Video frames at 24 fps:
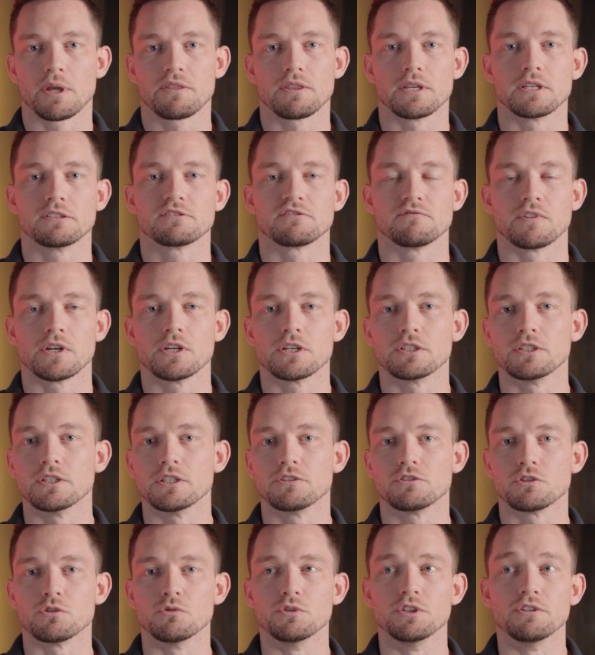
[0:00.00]
I think it's very
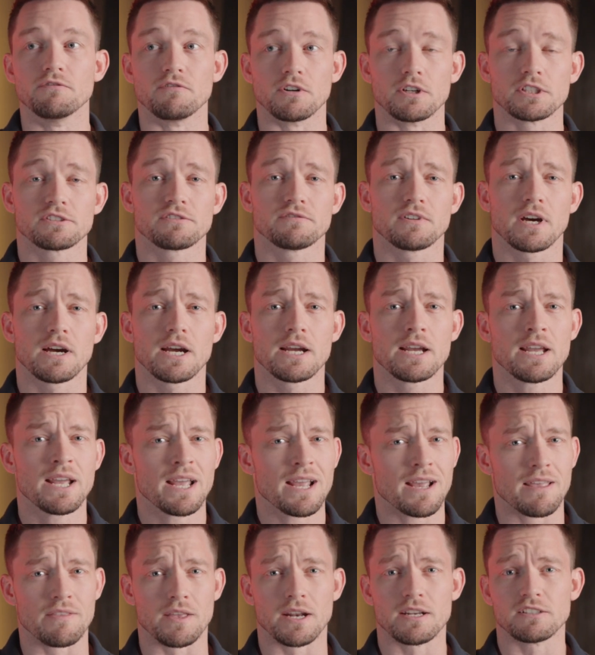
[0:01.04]
good to diversify, and
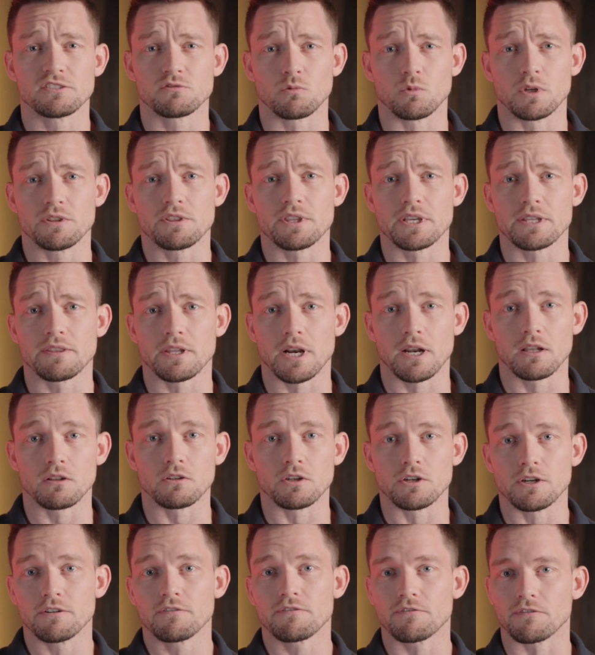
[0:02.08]
that is one thing that I
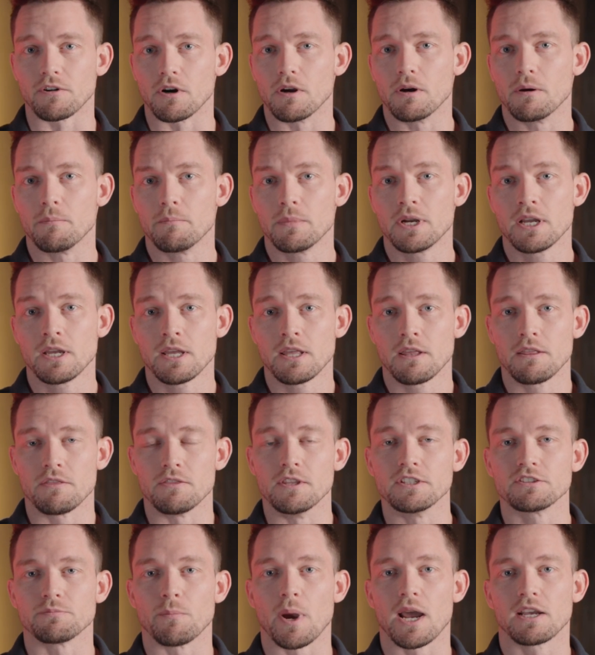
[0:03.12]
learned from
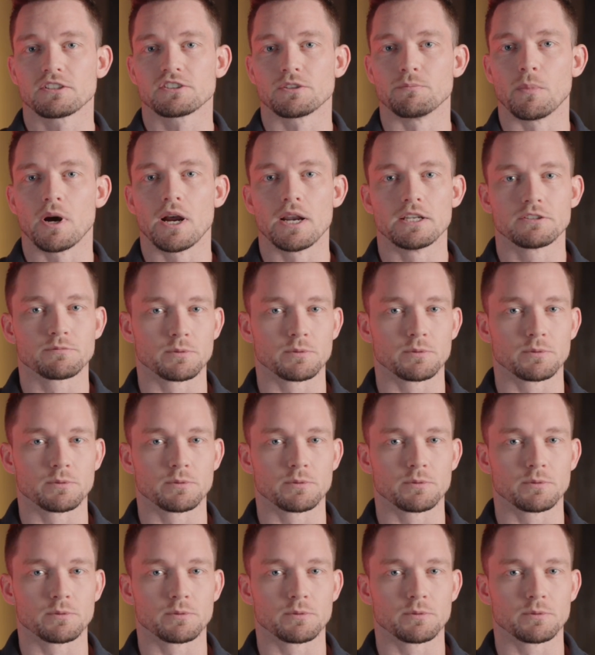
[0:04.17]
this mastermind,